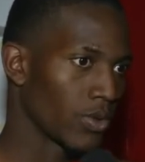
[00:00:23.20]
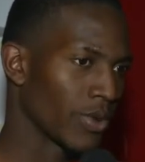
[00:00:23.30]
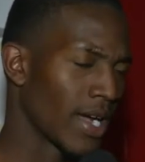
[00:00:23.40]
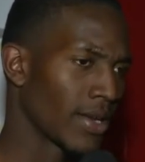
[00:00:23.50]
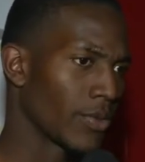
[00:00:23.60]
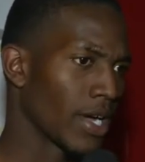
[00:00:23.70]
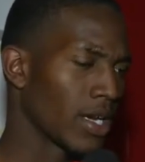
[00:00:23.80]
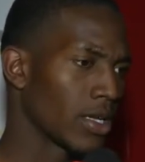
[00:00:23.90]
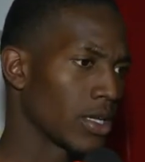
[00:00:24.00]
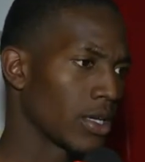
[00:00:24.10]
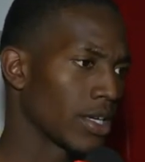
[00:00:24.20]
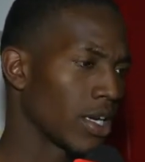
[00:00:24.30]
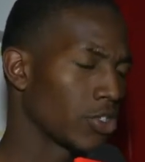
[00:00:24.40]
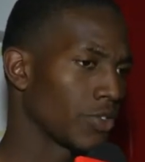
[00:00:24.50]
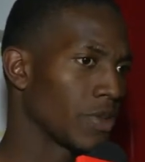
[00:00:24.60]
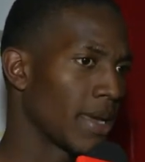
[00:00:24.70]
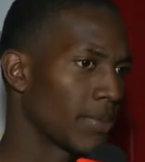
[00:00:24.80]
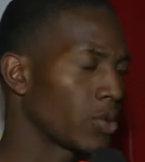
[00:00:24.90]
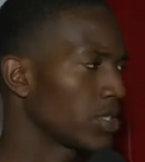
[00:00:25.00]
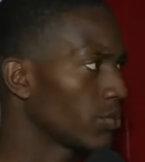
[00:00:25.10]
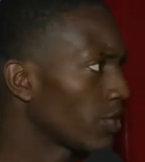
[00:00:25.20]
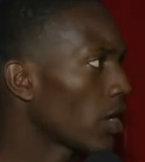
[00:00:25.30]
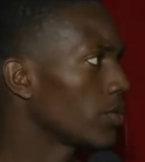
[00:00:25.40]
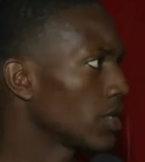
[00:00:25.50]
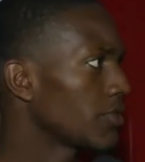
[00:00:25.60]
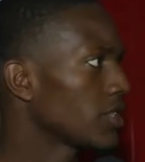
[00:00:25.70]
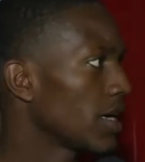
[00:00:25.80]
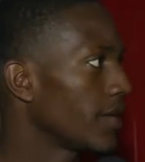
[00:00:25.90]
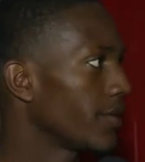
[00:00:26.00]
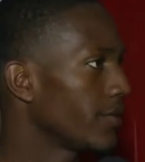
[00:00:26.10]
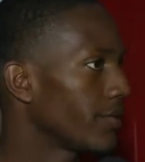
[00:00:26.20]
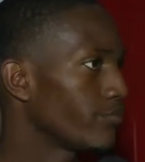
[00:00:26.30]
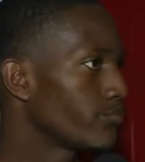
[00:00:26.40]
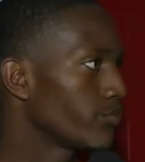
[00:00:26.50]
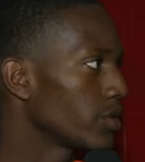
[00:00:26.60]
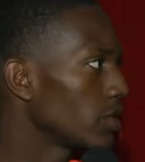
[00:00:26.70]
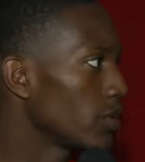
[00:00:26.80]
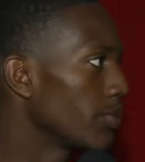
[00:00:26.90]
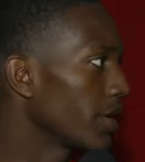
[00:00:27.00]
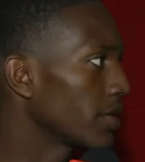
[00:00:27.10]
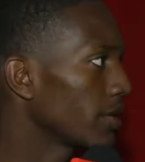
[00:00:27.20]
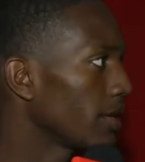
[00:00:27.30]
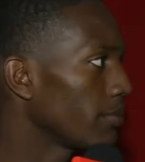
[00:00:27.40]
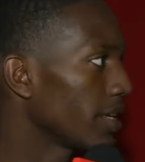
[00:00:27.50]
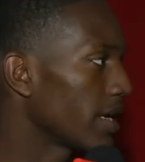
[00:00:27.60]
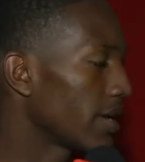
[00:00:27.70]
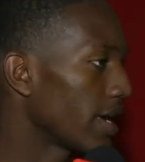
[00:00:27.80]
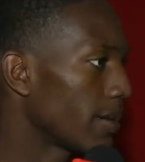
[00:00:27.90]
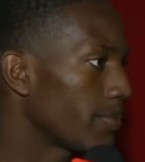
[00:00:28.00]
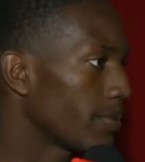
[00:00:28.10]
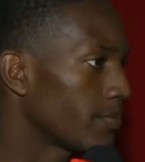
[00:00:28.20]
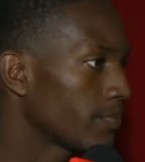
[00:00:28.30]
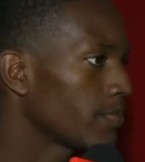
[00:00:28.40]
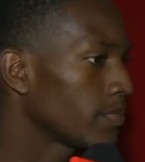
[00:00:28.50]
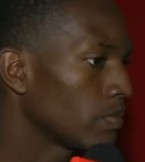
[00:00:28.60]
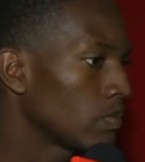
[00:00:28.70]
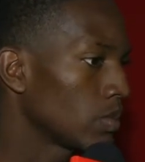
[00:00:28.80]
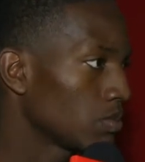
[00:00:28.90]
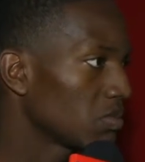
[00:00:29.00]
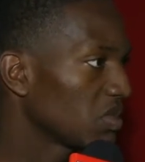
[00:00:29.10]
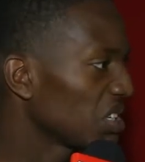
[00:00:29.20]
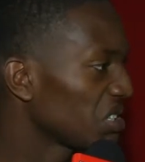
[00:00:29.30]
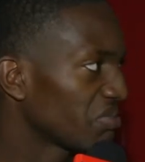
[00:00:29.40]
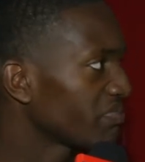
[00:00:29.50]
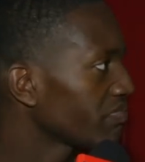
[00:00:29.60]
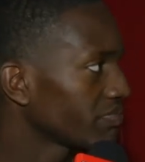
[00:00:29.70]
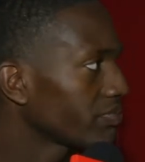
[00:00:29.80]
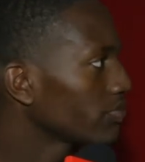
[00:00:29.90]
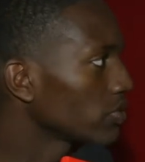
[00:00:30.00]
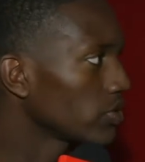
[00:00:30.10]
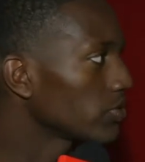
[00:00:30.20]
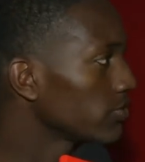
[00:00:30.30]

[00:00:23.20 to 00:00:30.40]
it kind of drifted back post and we thought it was offside, and then the little breakdown that happened. Yeah, it